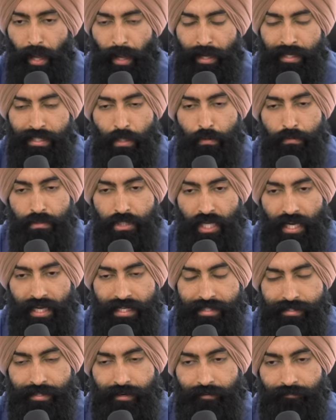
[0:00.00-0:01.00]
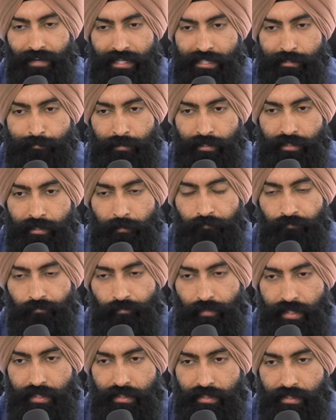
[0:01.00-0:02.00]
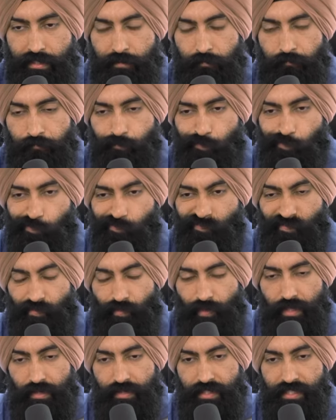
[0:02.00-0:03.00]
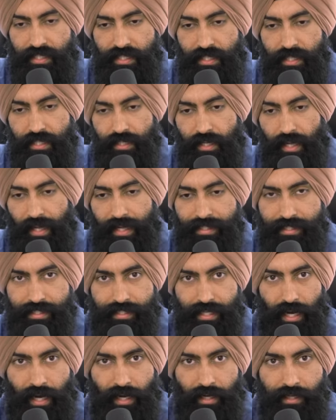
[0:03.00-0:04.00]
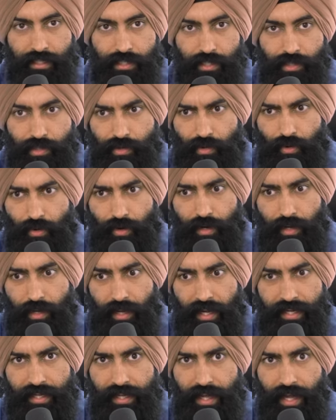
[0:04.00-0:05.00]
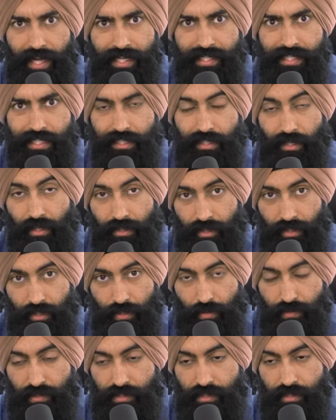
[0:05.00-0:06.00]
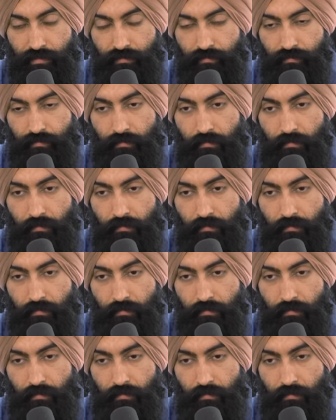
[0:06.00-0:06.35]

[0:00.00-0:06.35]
And don't chase an investment means when you see a stock or any asset on the news